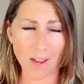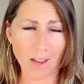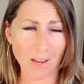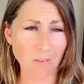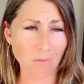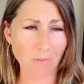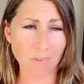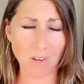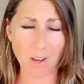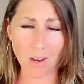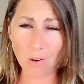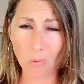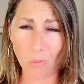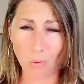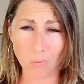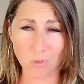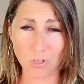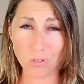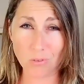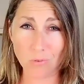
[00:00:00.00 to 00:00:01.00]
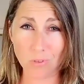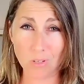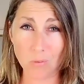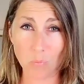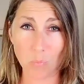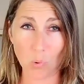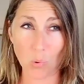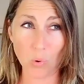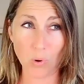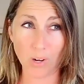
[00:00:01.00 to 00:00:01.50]
I don't know. I'm just really
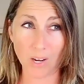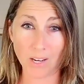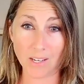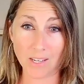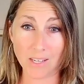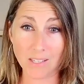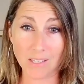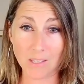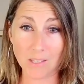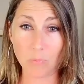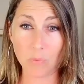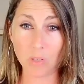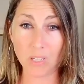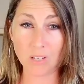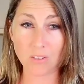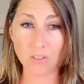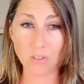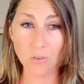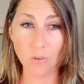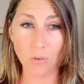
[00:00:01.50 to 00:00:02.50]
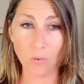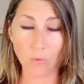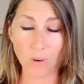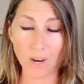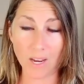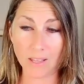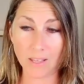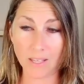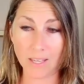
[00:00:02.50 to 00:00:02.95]
bored. I need something to do, right?